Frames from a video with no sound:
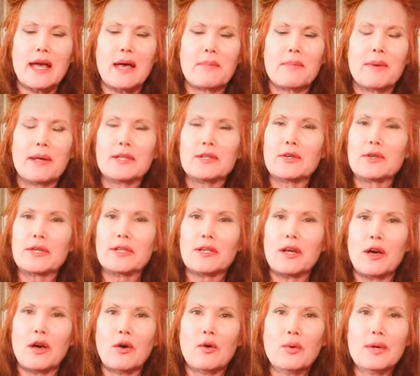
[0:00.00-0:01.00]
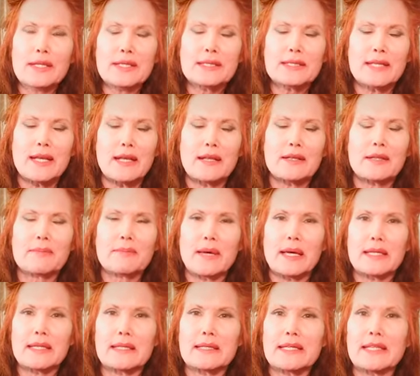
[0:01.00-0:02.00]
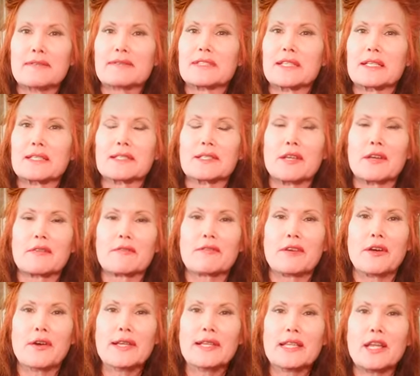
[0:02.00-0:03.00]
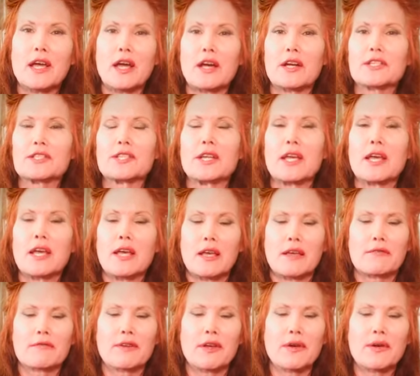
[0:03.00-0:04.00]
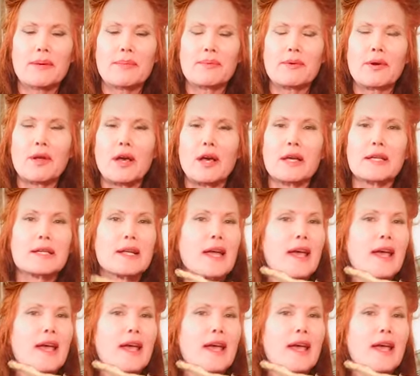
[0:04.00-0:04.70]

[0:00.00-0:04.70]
But you can always tell the mullein leaves because they're very large, very broad,